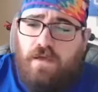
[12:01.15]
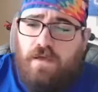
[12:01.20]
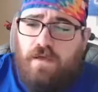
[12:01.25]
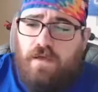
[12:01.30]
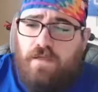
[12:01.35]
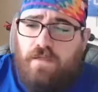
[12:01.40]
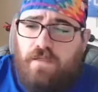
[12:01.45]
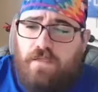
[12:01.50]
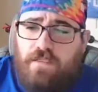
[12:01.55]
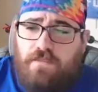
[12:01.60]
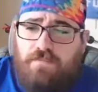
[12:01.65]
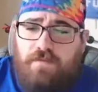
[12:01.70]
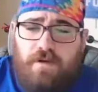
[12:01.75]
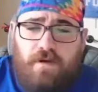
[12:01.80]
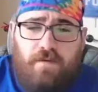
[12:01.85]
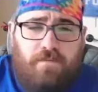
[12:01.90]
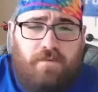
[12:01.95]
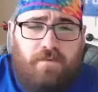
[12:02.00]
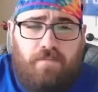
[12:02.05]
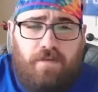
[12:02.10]
and he's
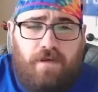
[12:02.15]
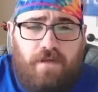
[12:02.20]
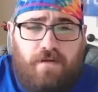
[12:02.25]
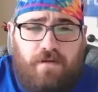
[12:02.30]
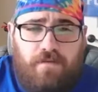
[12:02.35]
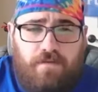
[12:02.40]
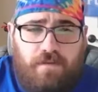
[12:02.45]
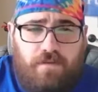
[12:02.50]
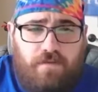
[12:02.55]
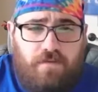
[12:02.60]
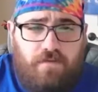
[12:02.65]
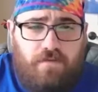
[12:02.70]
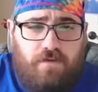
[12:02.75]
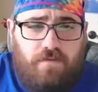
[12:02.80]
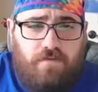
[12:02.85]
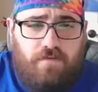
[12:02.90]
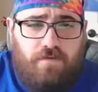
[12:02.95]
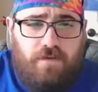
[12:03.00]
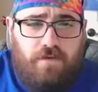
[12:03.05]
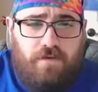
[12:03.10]
probably better than
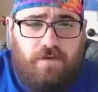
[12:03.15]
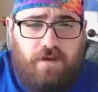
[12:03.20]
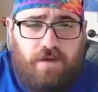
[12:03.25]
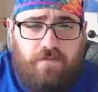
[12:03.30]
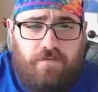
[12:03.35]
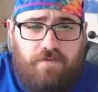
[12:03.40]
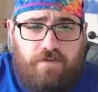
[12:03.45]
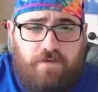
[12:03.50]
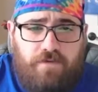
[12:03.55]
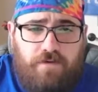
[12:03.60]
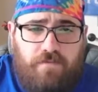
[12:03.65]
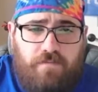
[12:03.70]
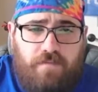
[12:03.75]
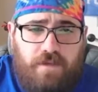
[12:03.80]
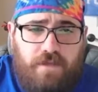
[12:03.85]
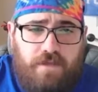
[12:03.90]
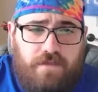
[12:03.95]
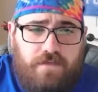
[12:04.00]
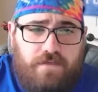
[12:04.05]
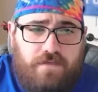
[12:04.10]
whoever you have on your
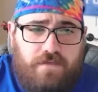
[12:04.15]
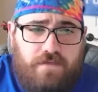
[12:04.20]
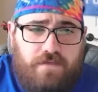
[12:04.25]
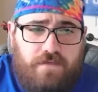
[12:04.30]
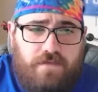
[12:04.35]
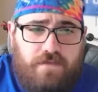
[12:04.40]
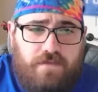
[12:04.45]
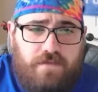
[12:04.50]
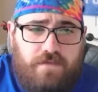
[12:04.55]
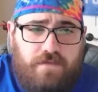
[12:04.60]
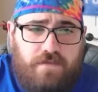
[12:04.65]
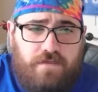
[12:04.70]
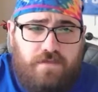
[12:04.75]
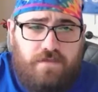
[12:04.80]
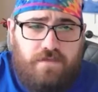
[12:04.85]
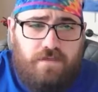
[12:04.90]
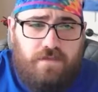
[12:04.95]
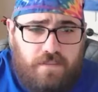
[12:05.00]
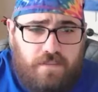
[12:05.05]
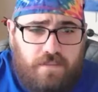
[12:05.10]
bench.
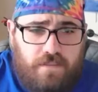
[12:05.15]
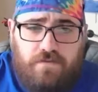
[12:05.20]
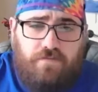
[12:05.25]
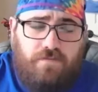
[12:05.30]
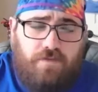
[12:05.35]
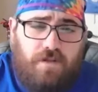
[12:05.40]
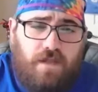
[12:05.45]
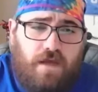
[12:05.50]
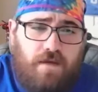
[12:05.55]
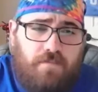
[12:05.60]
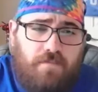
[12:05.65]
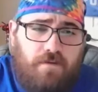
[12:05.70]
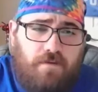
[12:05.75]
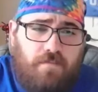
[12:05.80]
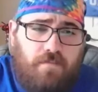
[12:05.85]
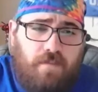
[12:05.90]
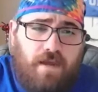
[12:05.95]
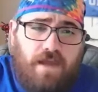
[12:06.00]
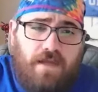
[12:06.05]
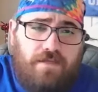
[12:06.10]
You have a
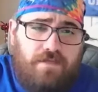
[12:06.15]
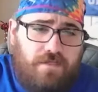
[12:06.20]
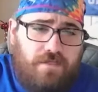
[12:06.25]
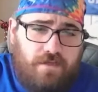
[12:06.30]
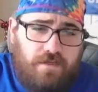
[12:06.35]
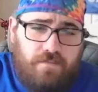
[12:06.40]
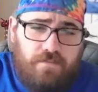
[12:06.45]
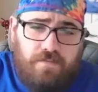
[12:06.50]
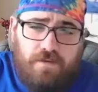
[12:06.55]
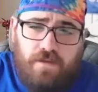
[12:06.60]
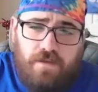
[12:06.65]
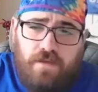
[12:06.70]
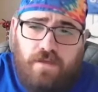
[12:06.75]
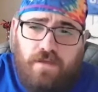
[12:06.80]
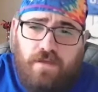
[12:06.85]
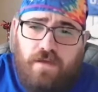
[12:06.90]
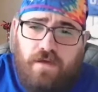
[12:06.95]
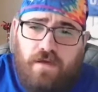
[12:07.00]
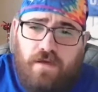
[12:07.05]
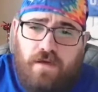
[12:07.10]
phenomenal matchup,
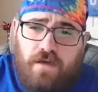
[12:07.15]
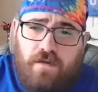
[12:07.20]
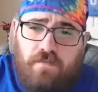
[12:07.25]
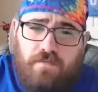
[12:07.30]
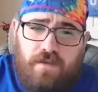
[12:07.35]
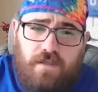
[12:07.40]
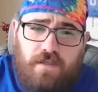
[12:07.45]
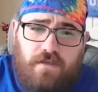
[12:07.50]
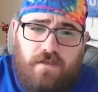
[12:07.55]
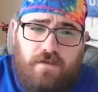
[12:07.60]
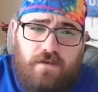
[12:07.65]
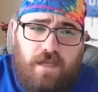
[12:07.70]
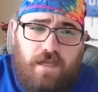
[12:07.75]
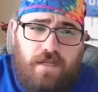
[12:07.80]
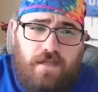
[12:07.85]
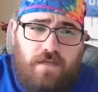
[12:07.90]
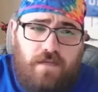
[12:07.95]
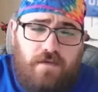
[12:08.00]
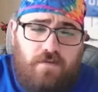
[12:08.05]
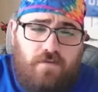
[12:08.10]
and
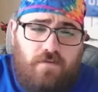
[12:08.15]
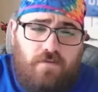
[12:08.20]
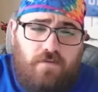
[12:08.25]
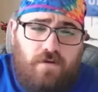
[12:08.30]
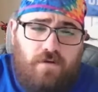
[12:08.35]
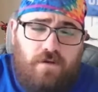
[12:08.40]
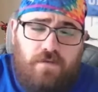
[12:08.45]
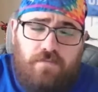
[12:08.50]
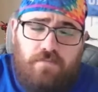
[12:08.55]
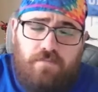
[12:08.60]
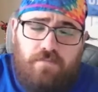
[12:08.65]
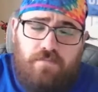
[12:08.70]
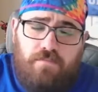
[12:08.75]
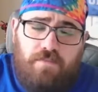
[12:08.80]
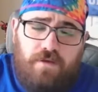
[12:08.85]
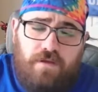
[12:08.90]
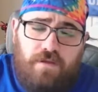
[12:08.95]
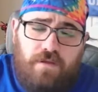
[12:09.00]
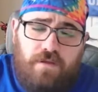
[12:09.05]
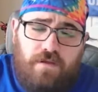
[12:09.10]
you can't ignore
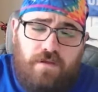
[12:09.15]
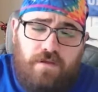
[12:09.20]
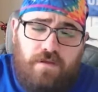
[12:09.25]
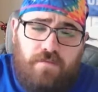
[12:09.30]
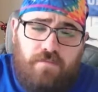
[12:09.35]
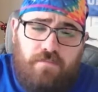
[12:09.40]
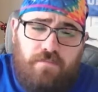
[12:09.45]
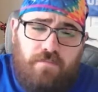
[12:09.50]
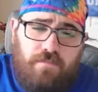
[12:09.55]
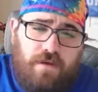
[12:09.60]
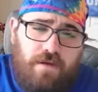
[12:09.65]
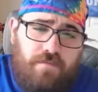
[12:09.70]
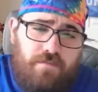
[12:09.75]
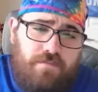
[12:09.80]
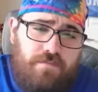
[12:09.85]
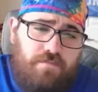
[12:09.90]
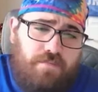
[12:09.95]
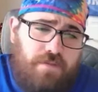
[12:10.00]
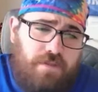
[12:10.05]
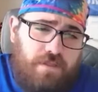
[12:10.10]
it. But
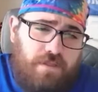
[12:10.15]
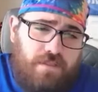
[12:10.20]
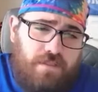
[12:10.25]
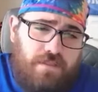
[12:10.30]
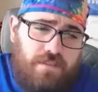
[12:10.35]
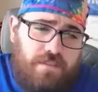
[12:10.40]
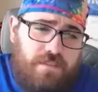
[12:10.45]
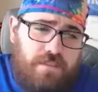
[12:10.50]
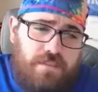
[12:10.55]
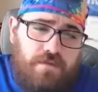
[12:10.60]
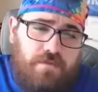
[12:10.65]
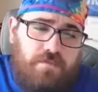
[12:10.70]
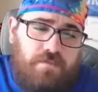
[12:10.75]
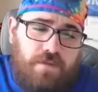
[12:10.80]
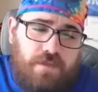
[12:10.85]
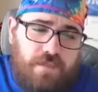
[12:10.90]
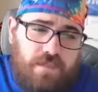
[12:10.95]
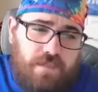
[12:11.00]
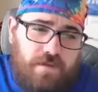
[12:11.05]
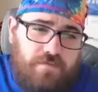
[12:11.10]
I would
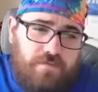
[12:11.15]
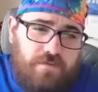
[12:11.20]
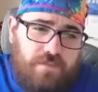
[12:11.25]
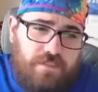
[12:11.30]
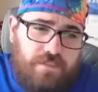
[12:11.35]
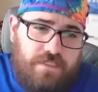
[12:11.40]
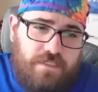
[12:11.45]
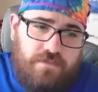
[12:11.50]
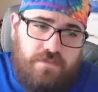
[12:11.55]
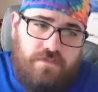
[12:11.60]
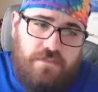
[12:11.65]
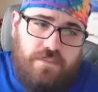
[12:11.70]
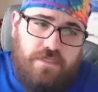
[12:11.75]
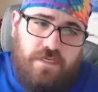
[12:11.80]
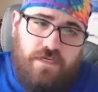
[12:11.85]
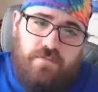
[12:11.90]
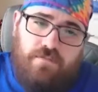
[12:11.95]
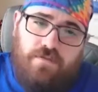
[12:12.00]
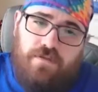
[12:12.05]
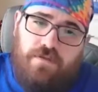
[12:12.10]
still play Devin
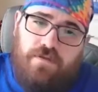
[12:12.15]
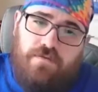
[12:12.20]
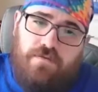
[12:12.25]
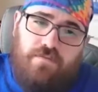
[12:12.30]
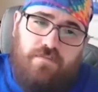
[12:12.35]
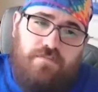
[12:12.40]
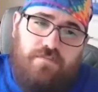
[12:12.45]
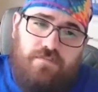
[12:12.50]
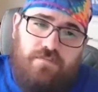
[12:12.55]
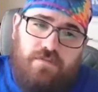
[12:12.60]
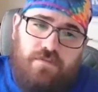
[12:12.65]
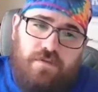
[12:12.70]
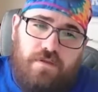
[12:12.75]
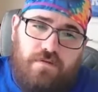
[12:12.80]
Singletary, but